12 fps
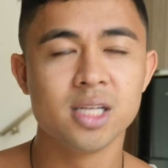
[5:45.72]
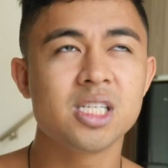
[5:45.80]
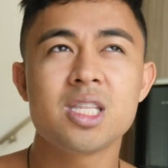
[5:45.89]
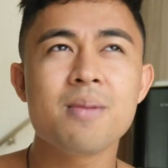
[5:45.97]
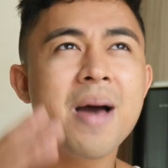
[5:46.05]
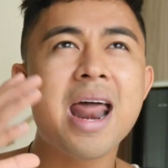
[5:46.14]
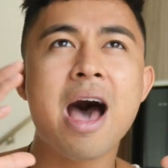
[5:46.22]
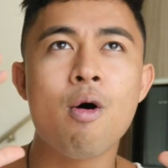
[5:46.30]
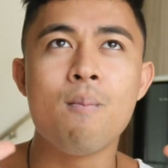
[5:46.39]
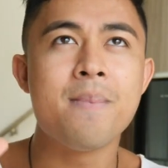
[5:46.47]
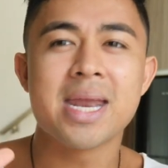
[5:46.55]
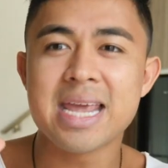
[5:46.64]
Just think about
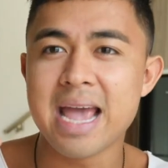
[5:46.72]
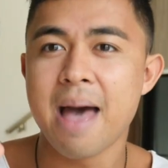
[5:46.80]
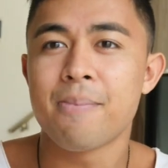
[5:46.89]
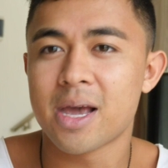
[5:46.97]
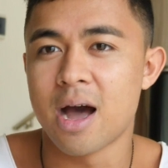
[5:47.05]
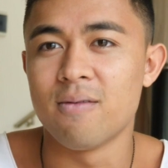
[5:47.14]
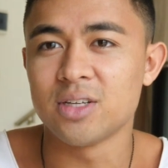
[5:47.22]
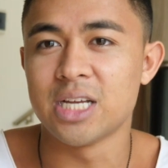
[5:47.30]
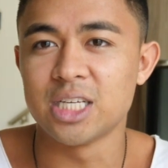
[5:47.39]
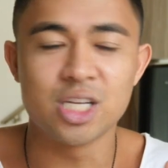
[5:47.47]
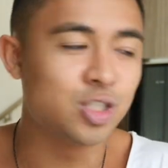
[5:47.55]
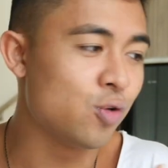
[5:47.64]
how many epic
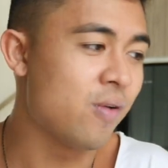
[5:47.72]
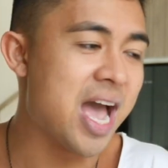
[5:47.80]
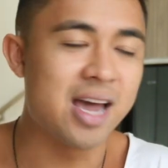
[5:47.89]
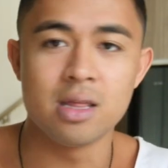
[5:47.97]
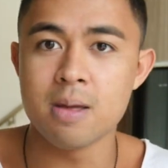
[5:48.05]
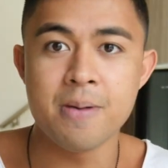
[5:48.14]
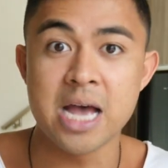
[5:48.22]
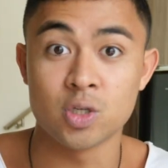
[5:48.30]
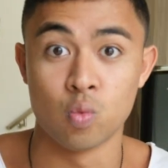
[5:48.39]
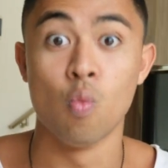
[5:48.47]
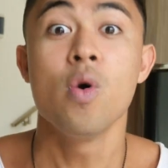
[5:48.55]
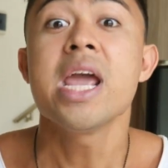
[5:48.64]
conversations you've had in the
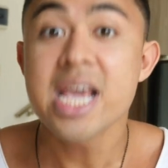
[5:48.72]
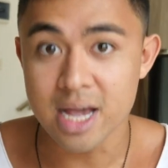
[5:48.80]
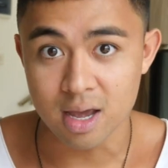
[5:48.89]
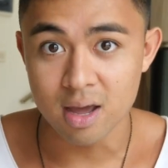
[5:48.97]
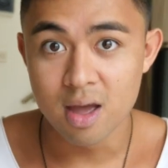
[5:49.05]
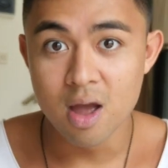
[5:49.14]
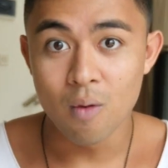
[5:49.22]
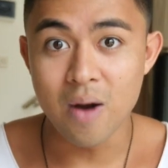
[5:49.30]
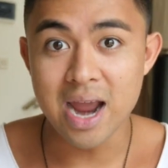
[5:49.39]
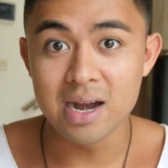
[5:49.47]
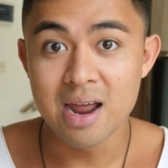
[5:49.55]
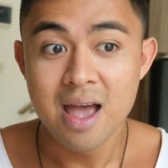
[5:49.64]
past week
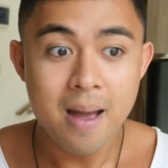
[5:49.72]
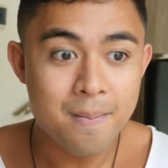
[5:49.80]
right?